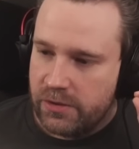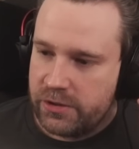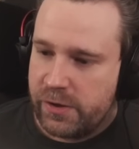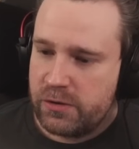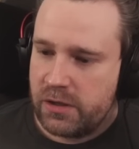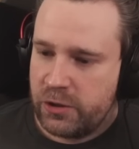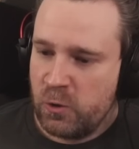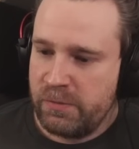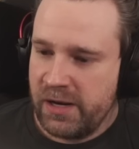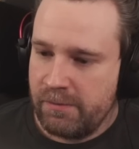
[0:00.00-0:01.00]
due to
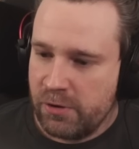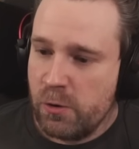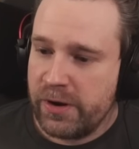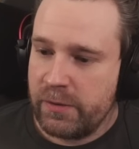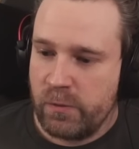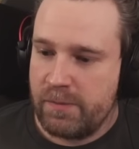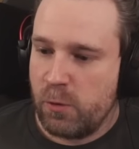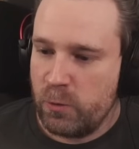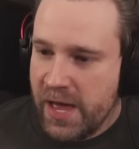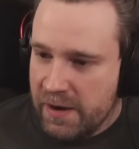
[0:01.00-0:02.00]
Doom being broken, we
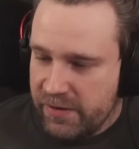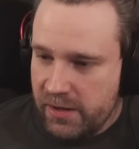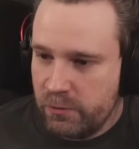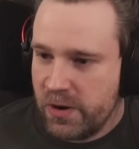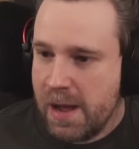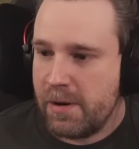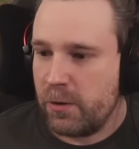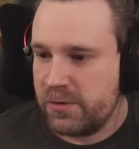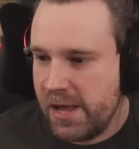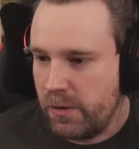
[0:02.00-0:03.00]
pulled out of it and grabbed
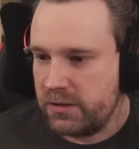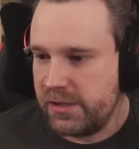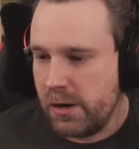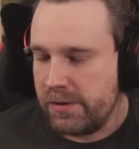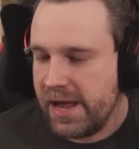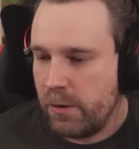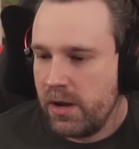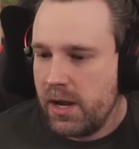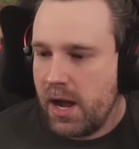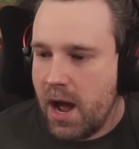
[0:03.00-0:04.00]
other talents here. Now,
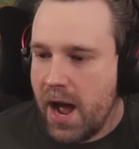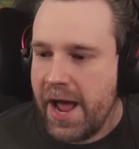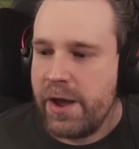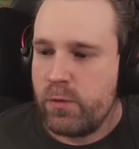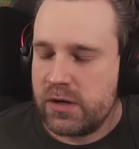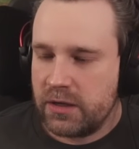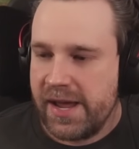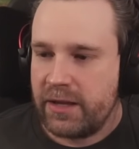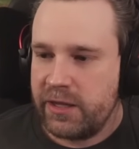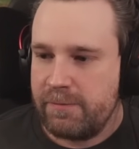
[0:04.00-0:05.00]
I would
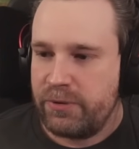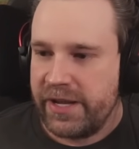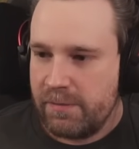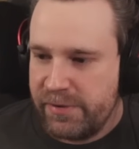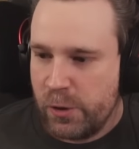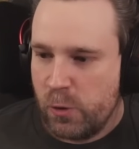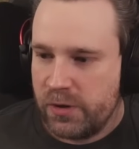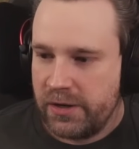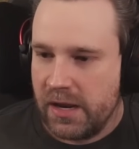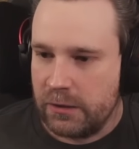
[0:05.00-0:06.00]
likely play a
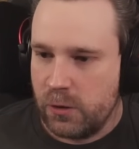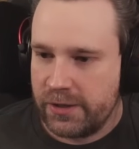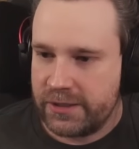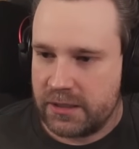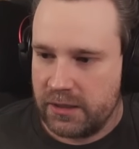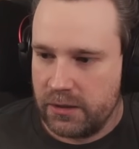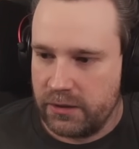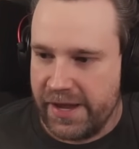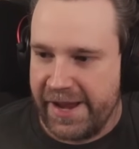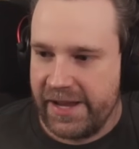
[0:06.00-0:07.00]
build that looks
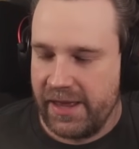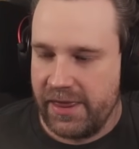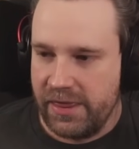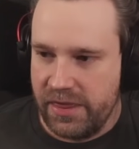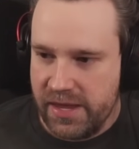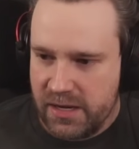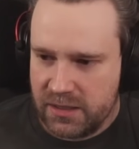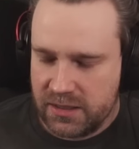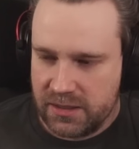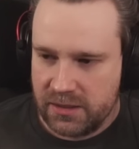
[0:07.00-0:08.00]
like
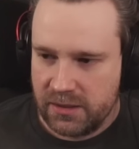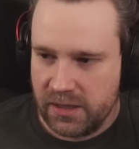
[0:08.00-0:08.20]
this.